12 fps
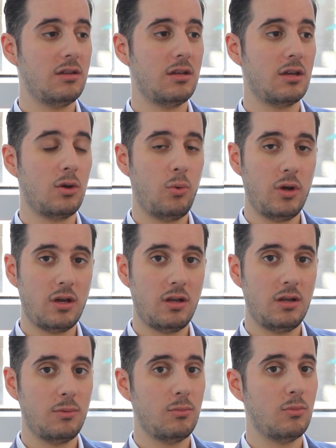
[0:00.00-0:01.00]
The
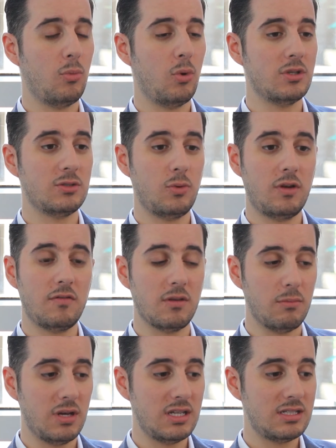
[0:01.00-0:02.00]
curriculum was one of
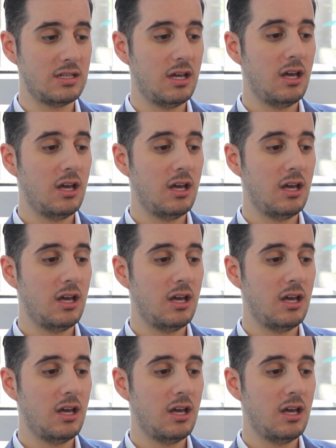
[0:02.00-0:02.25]
the best.